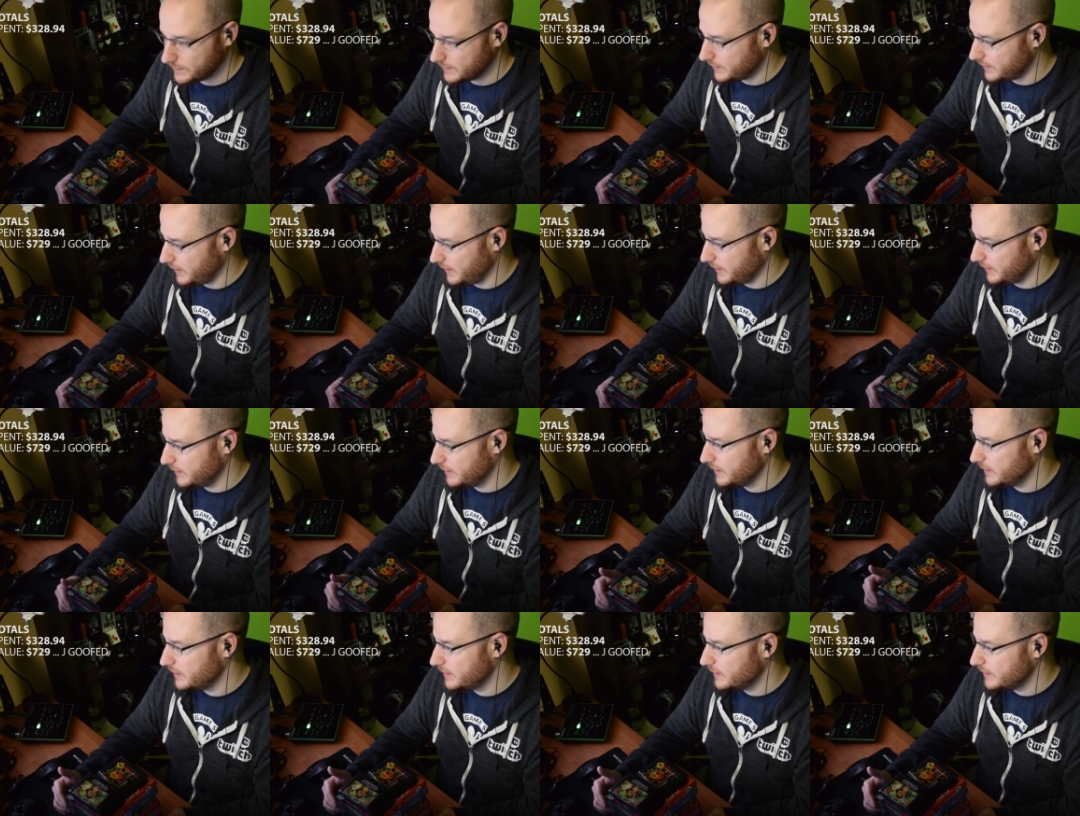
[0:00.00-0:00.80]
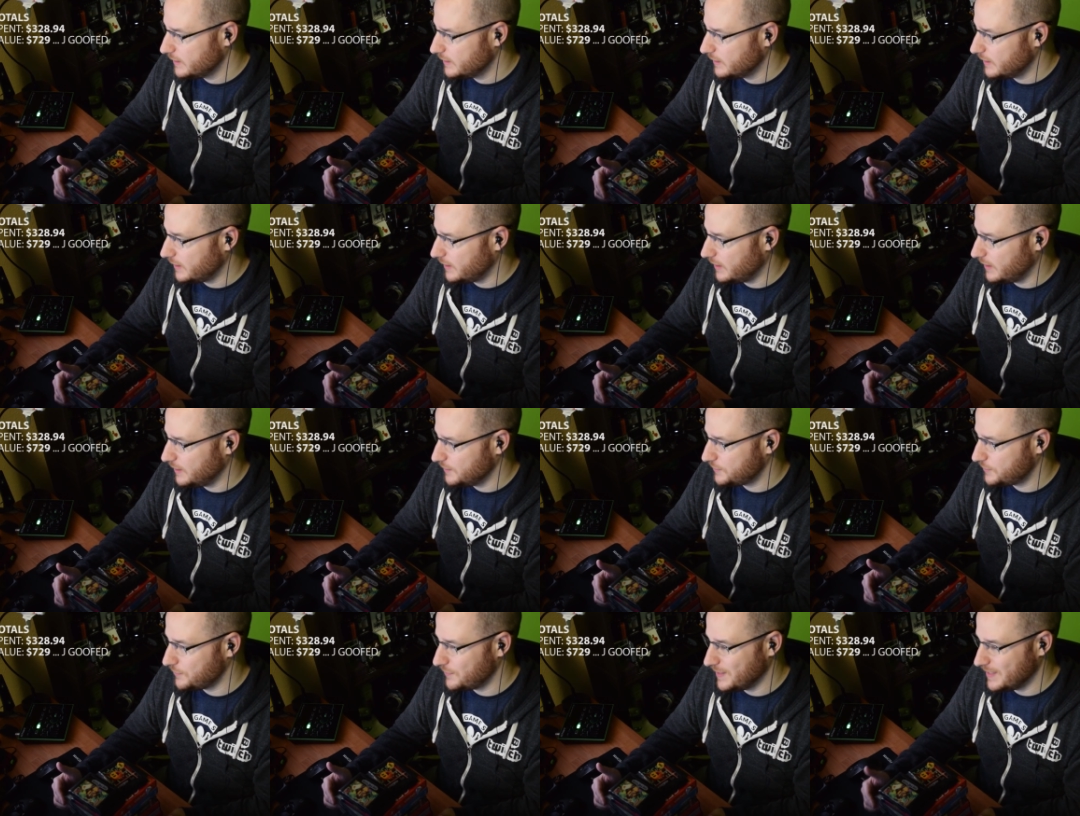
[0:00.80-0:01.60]
Okay,
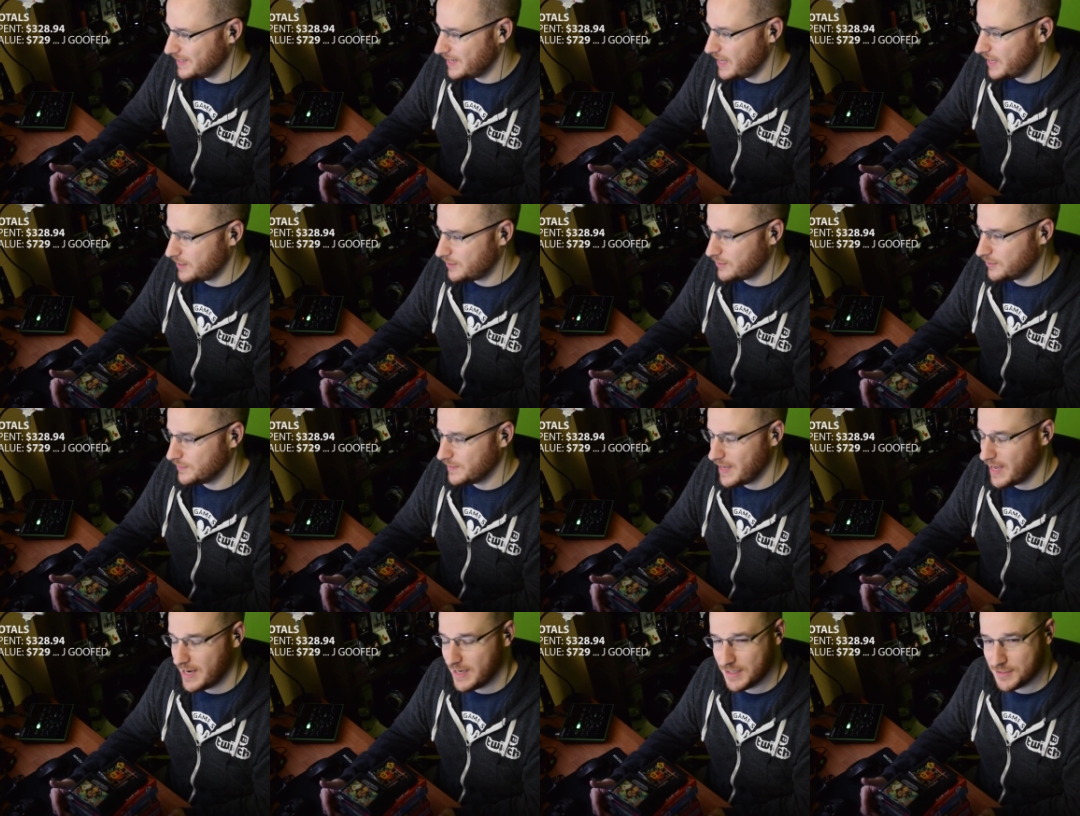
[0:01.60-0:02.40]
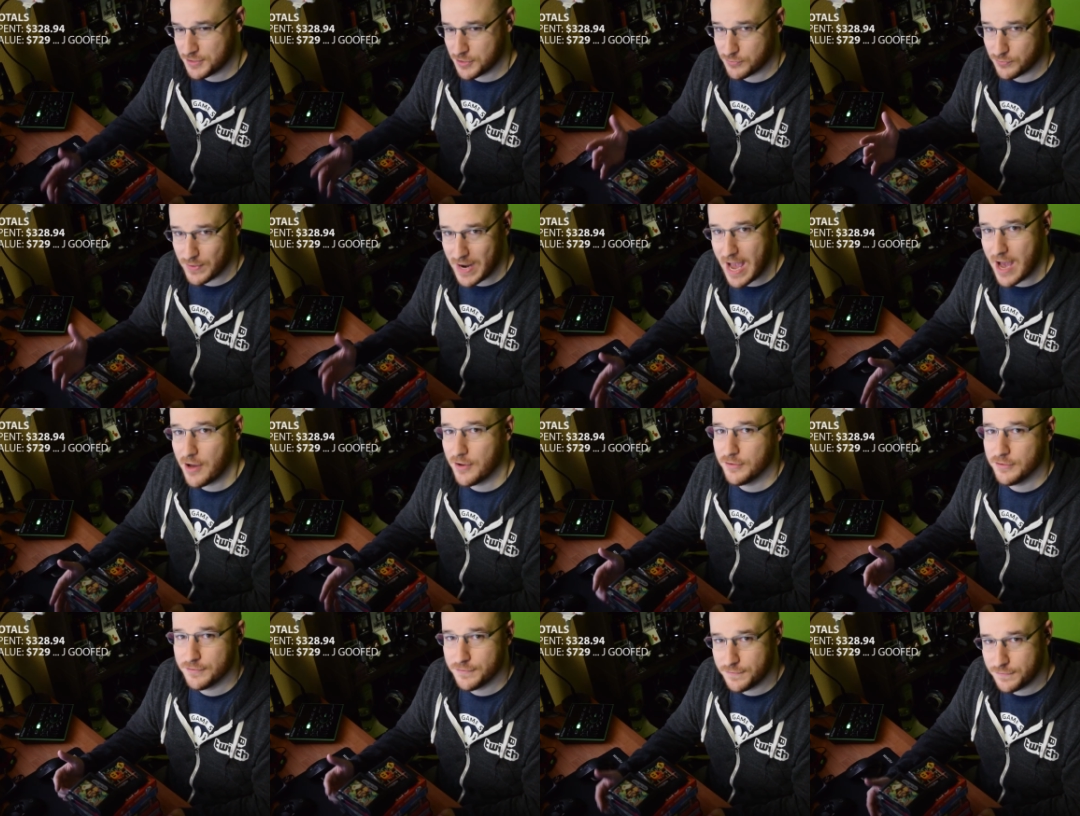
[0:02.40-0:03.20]
so the net on that is
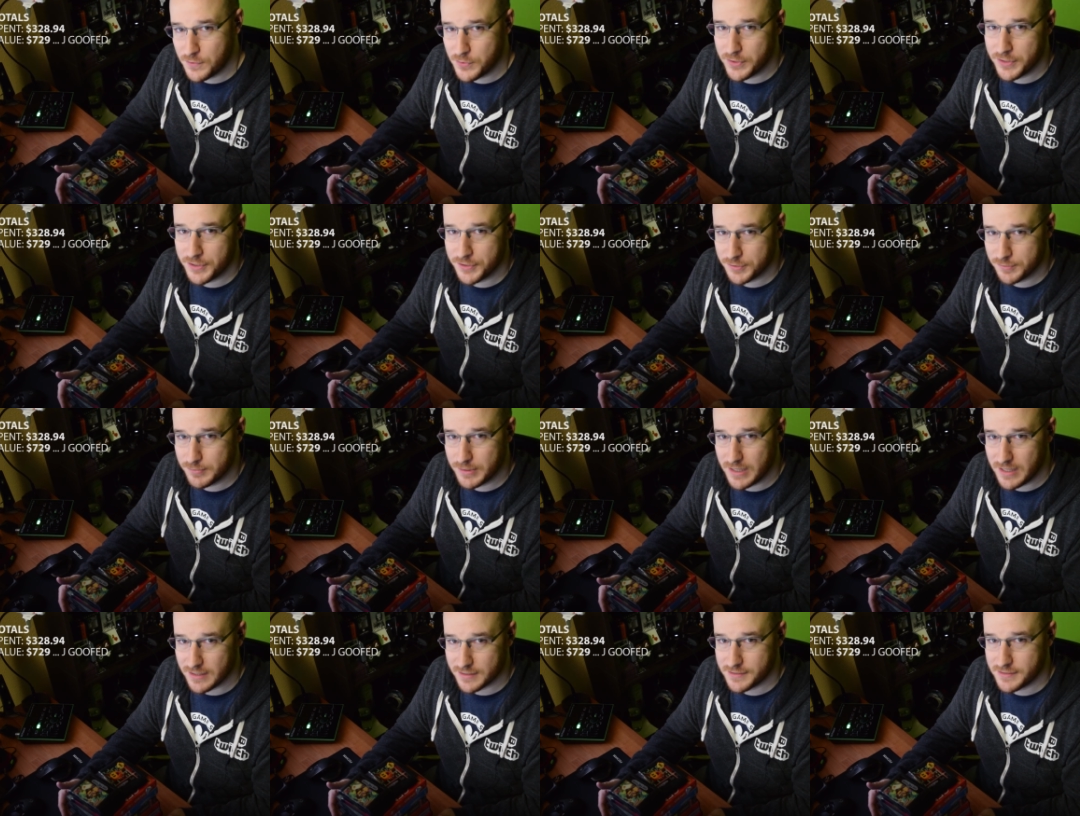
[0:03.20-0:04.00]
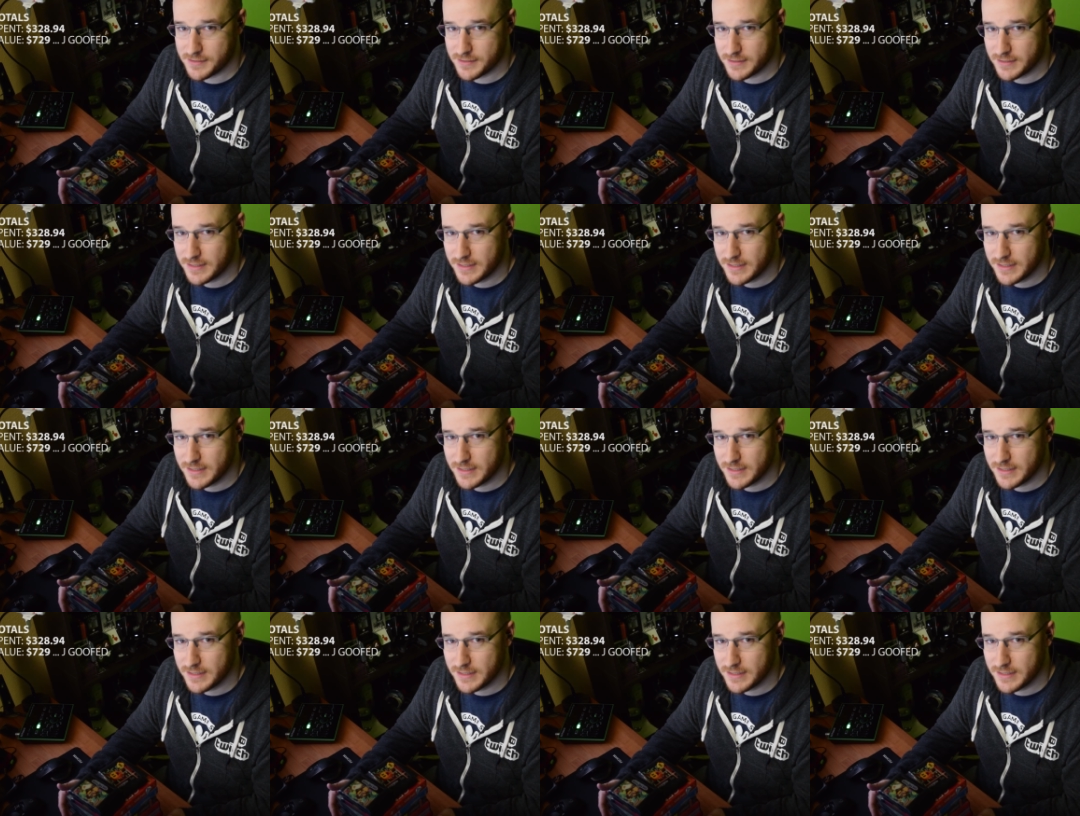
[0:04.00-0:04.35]
around $400.